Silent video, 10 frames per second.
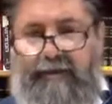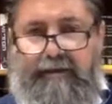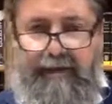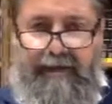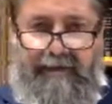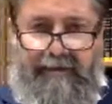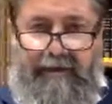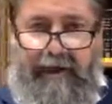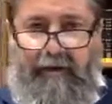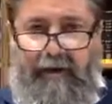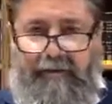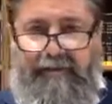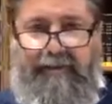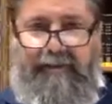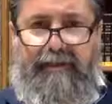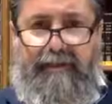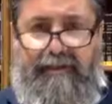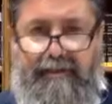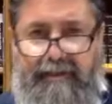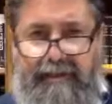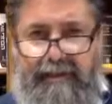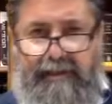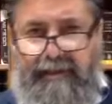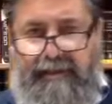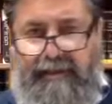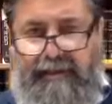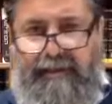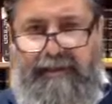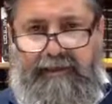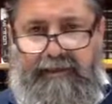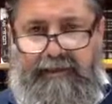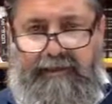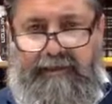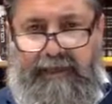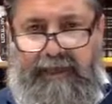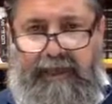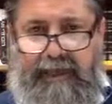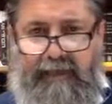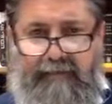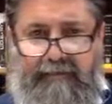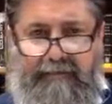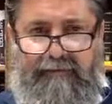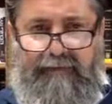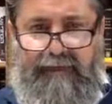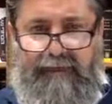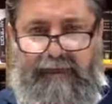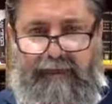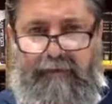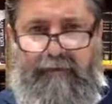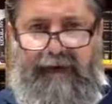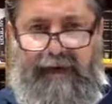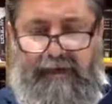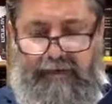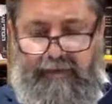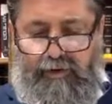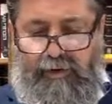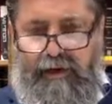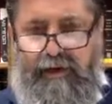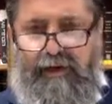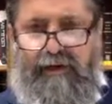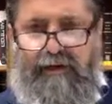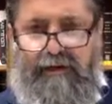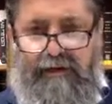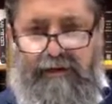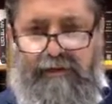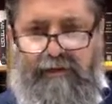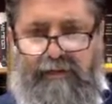Says now after this regalim, they go back in the morning, they do